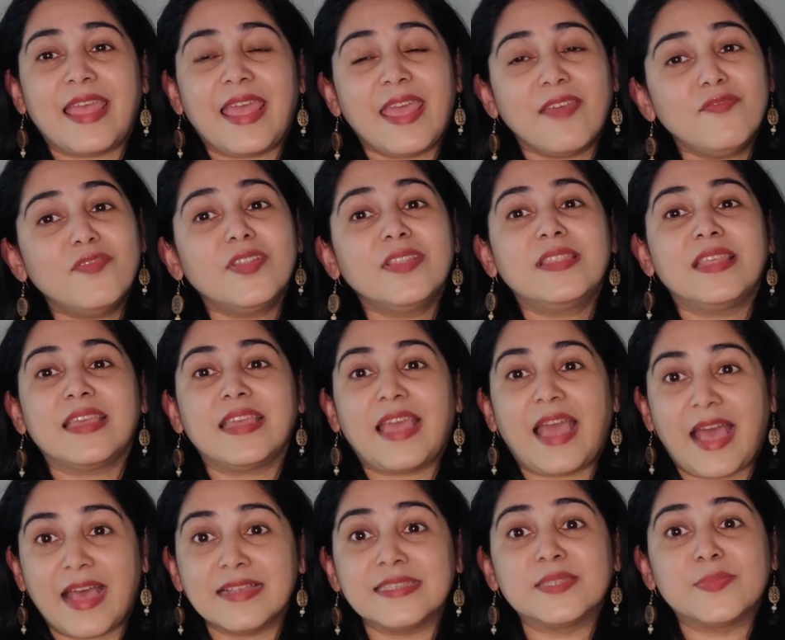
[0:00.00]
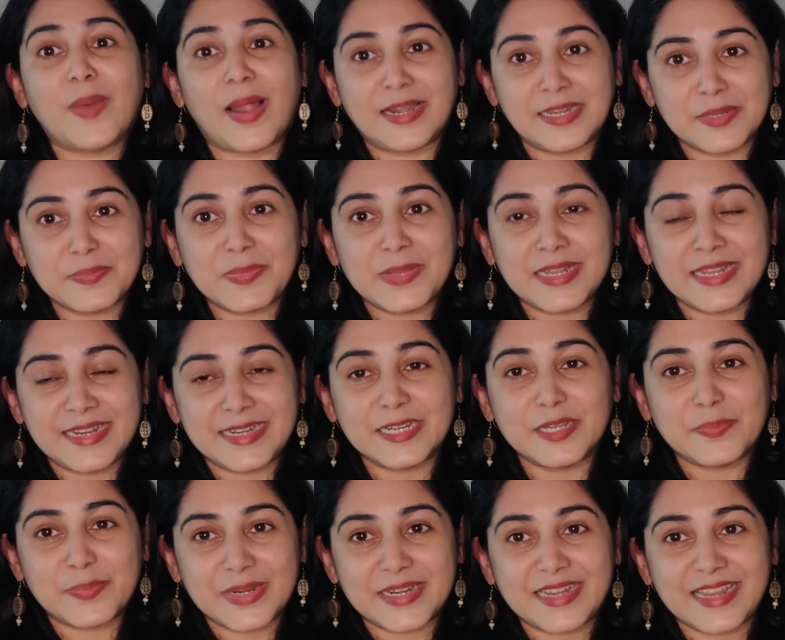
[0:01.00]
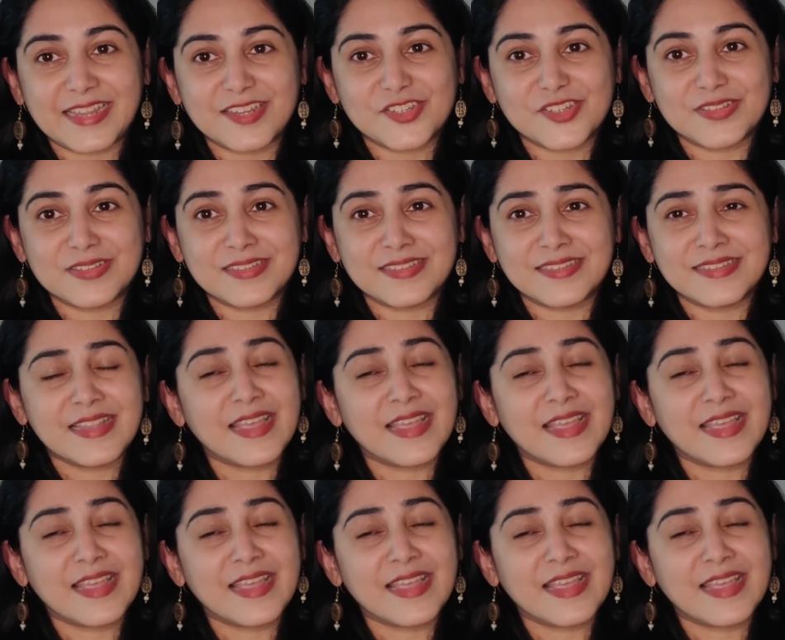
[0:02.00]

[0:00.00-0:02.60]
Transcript: everything has multiple interpretations.